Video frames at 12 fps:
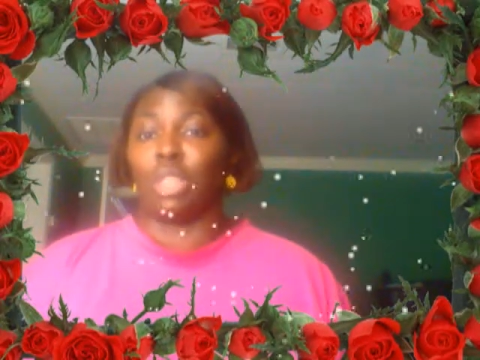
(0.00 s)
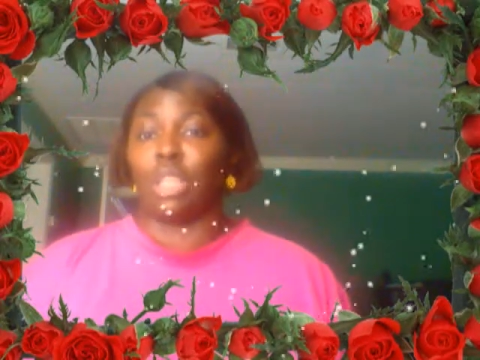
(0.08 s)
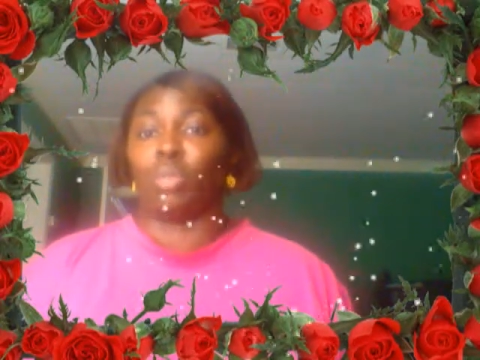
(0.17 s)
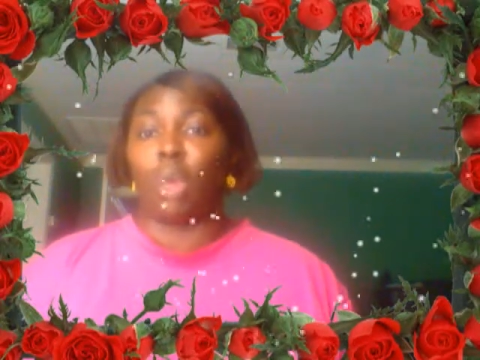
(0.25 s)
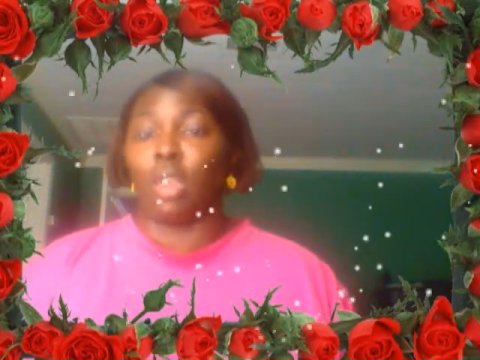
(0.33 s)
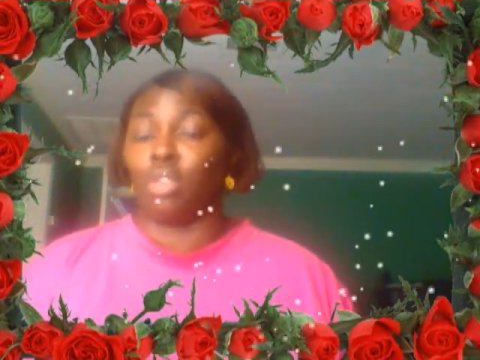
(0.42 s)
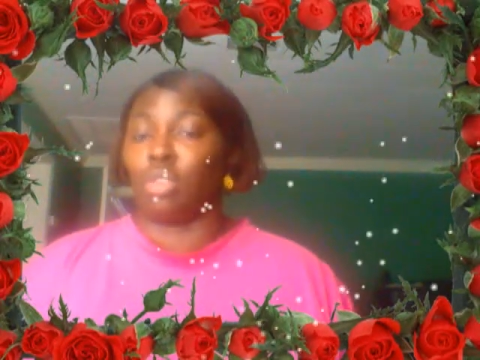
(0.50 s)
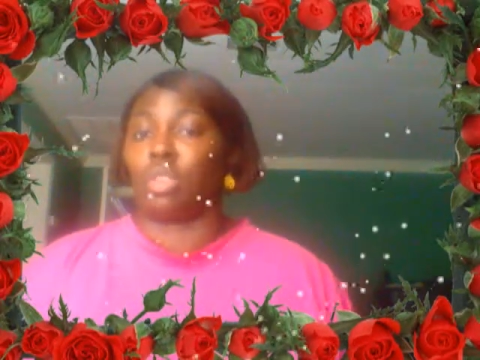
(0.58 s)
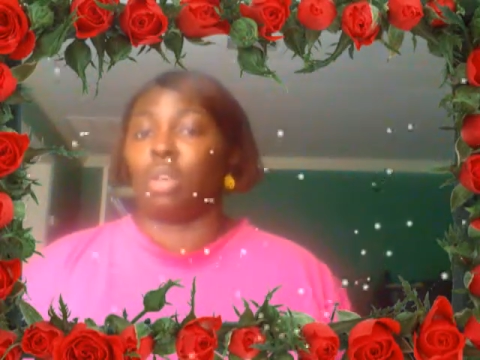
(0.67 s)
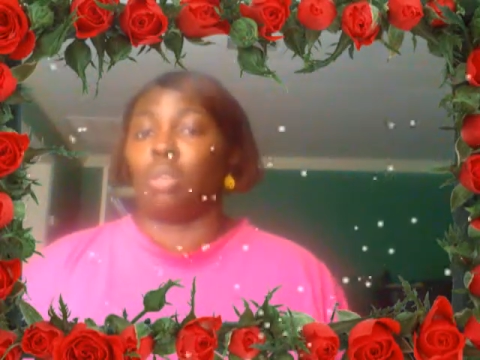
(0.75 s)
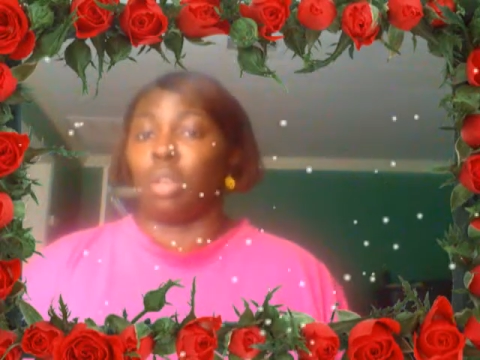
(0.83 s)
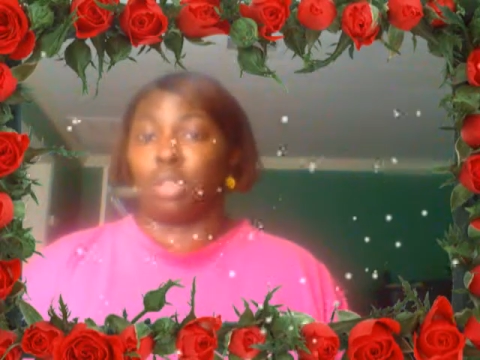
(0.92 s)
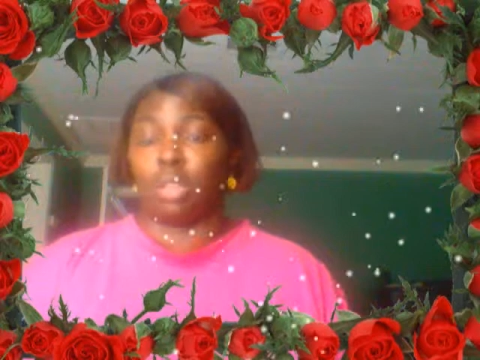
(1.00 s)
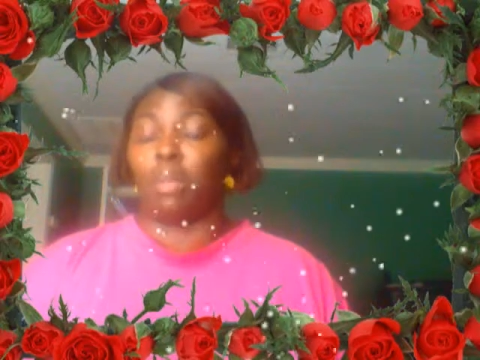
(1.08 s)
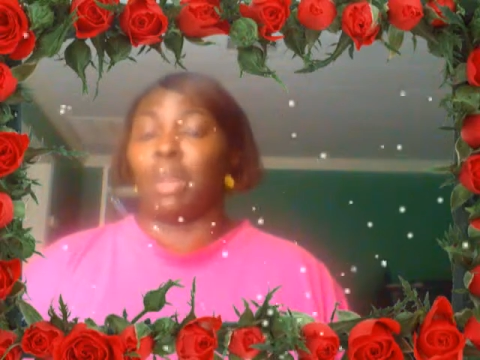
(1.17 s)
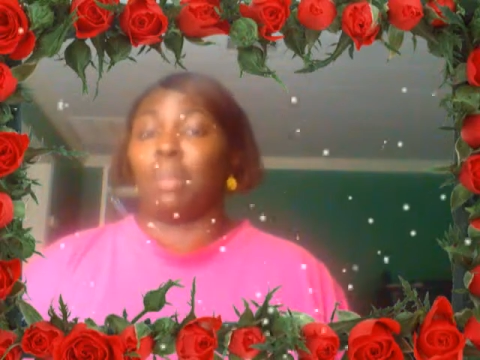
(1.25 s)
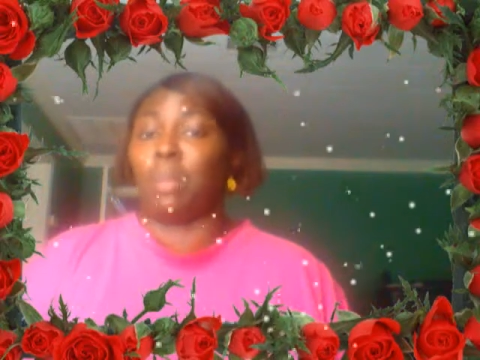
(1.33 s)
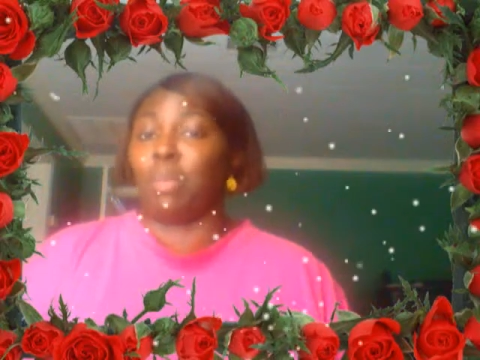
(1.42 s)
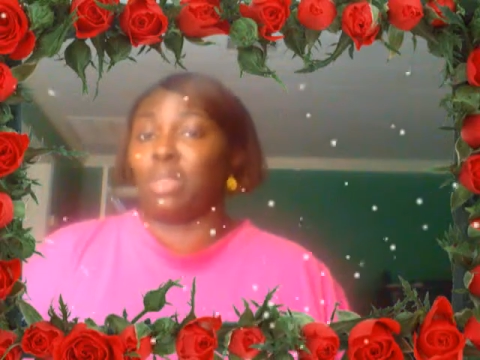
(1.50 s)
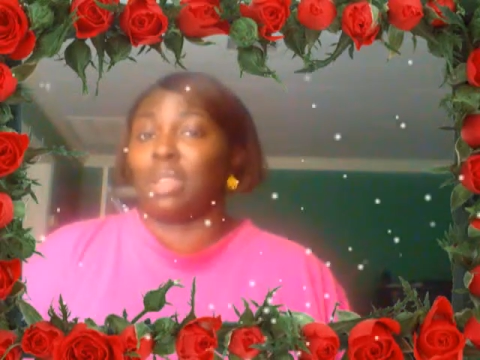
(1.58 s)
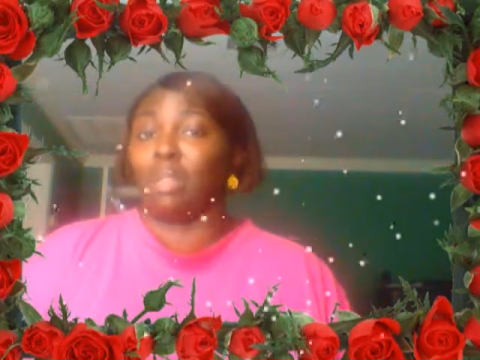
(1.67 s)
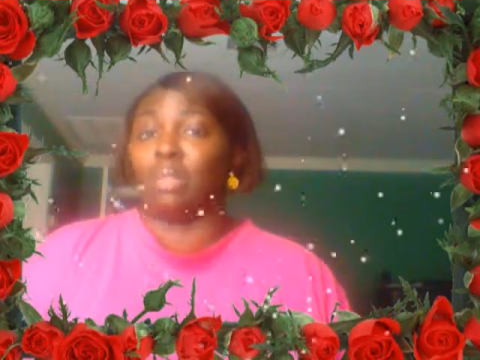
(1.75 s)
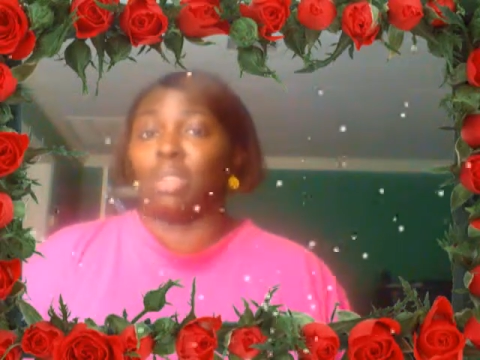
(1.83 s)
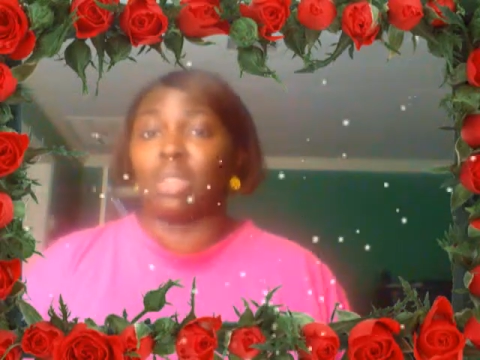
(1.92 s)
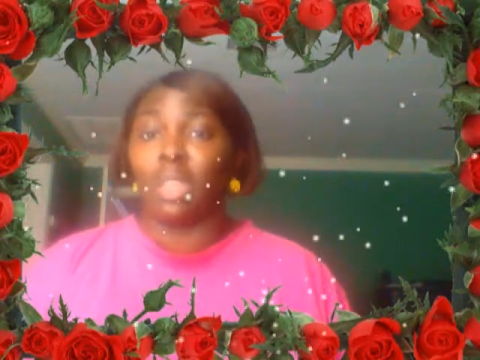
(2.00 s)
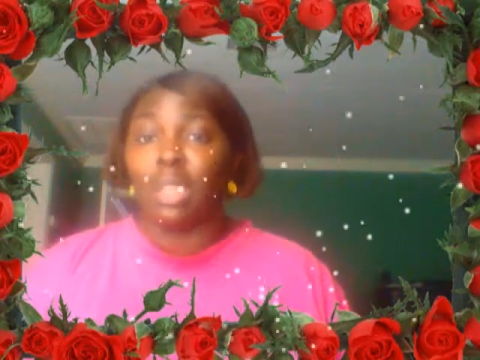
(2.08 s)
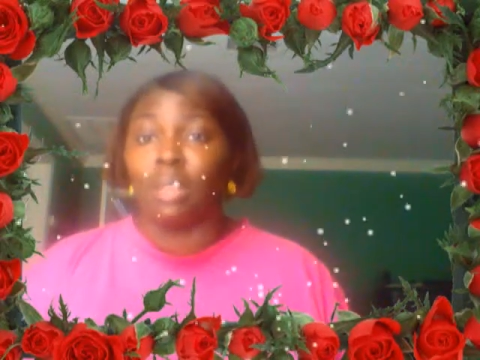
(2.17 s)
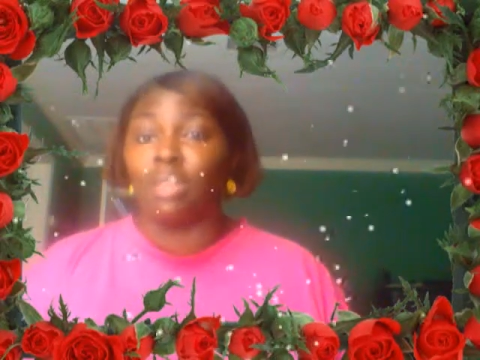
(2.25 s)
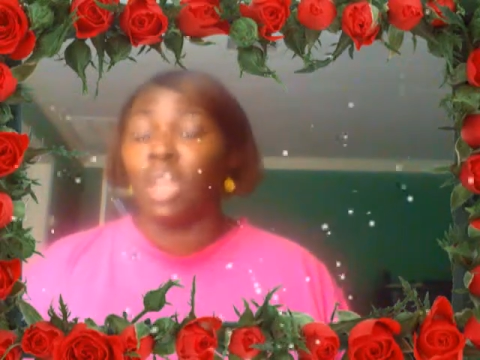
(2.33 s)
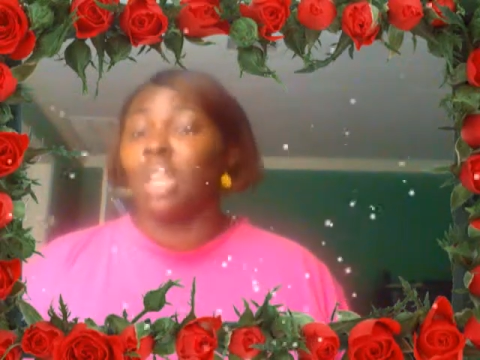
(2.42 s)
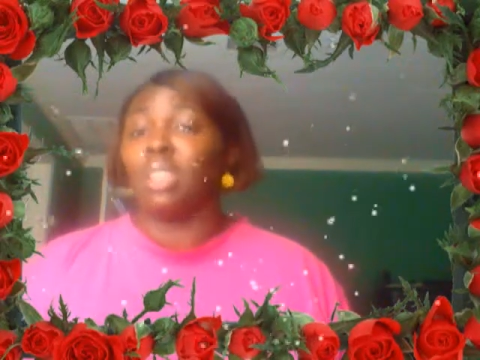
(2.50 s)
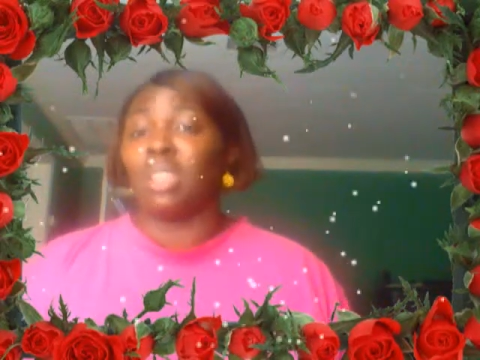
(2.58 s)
That's why so many people are so deceived.